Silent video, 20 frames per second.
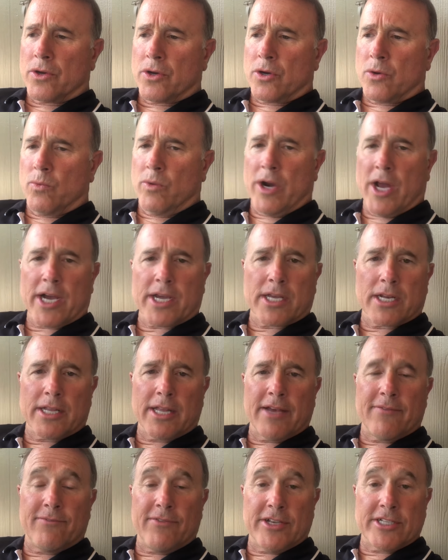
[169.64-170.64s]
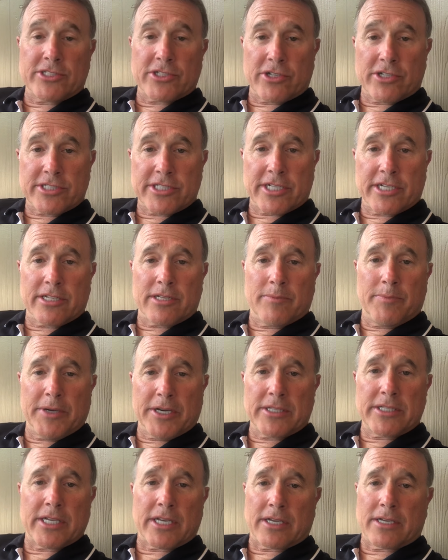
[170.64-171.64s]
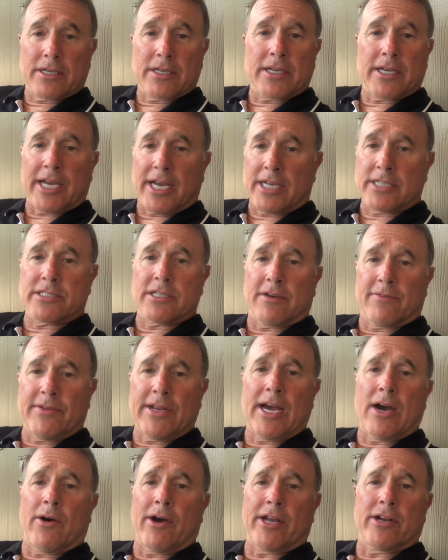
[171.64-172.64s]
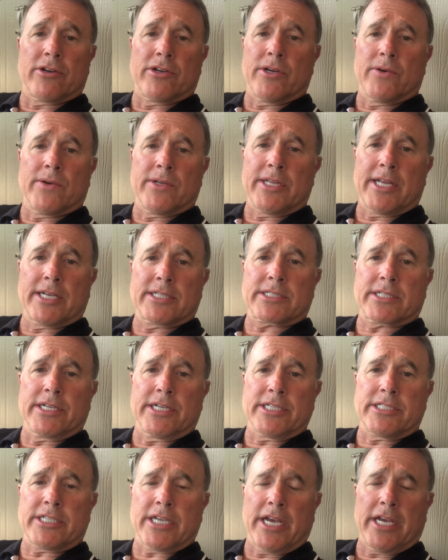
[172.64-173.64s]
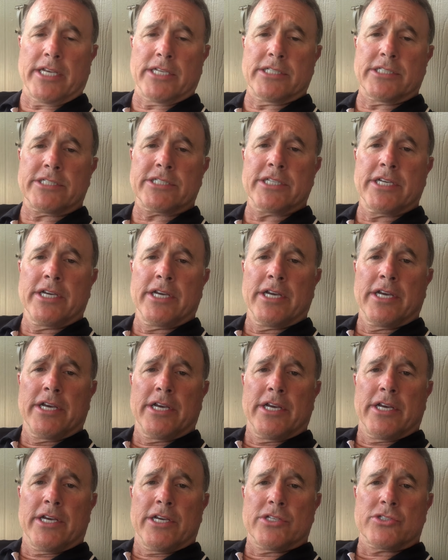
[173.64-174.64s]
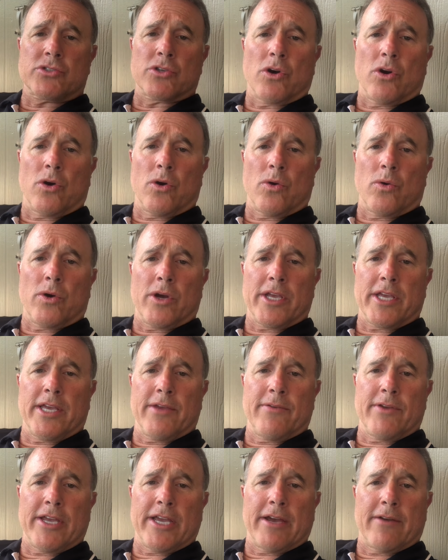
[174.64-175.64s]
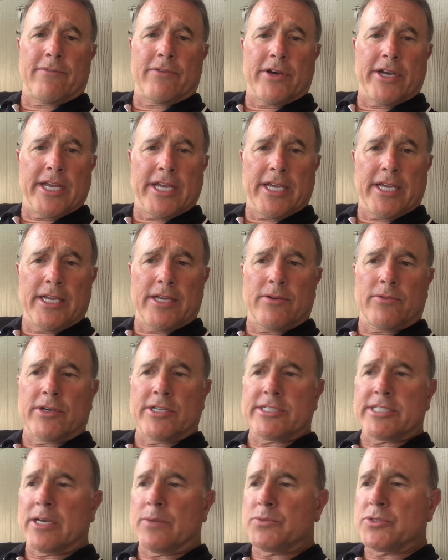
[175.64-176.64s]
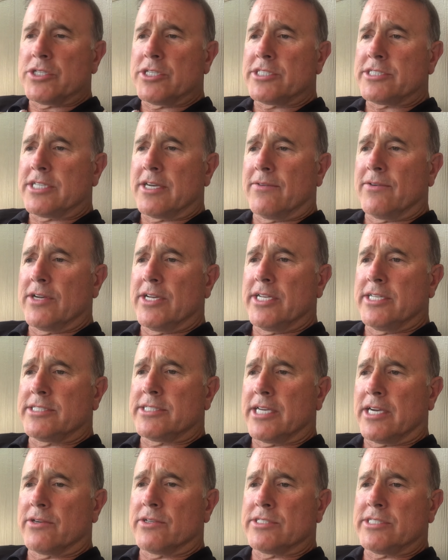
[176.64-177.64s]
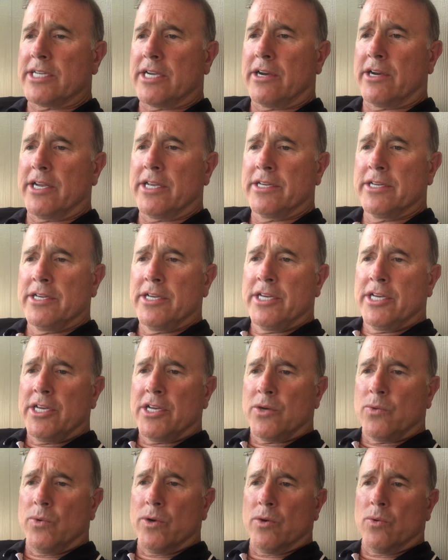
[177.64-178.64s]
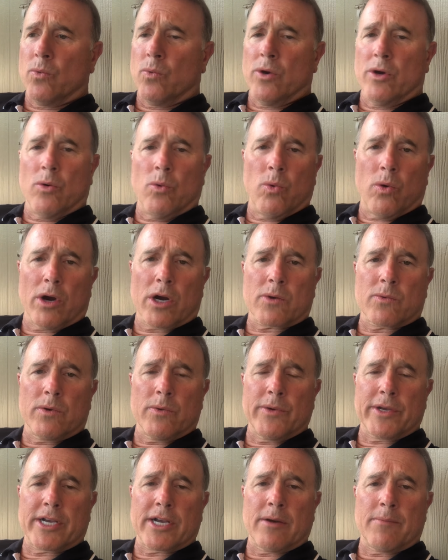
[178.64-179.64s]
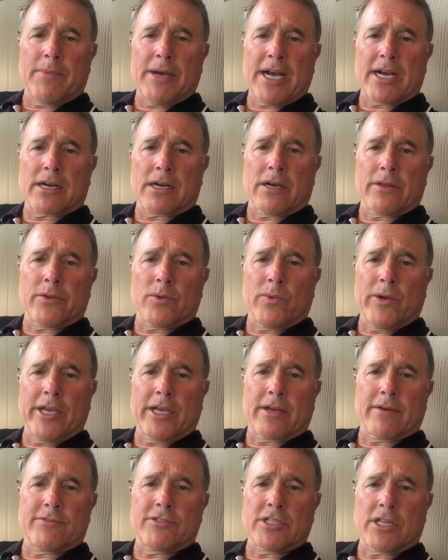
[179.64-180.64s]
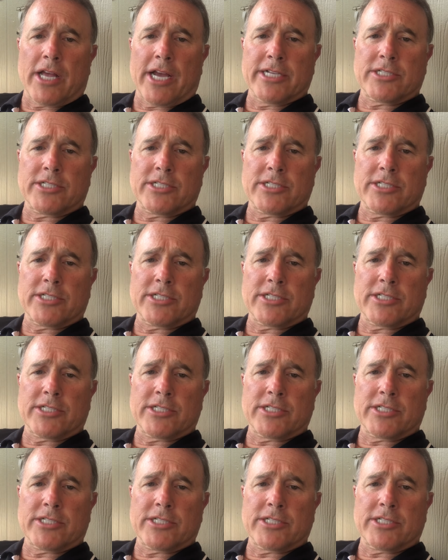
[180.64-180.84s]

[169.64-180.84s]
We're not going to let visitors into the building as of now. I don't know when that's going to change. So every receptionist, every lead secretary will work when we come back on the week of July